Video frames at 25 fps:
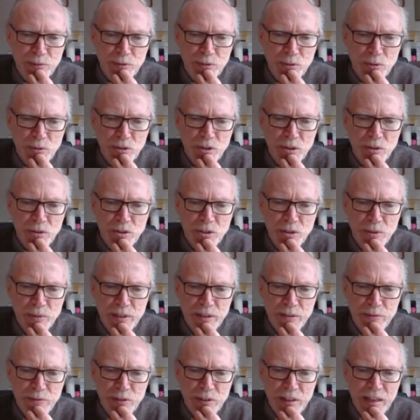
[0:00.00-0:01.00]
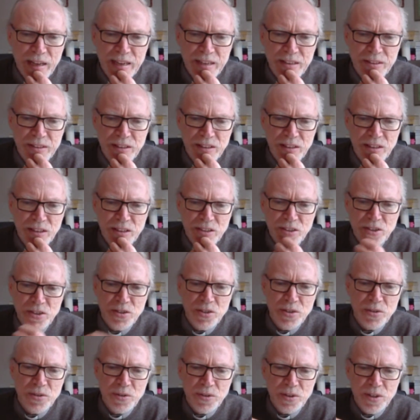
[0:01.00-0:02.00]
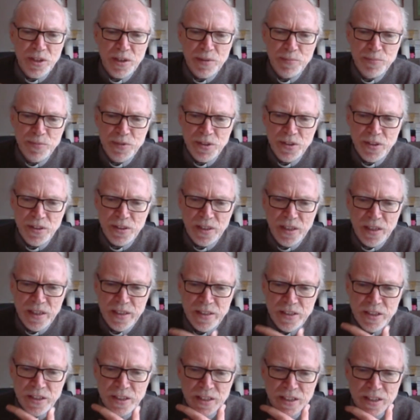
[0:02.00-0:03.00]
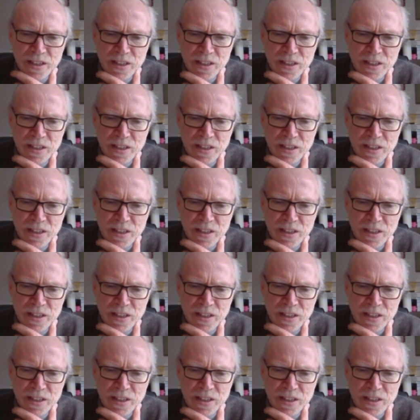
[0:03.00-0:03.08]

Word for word: For all who do evil hate the light and do not come to the light,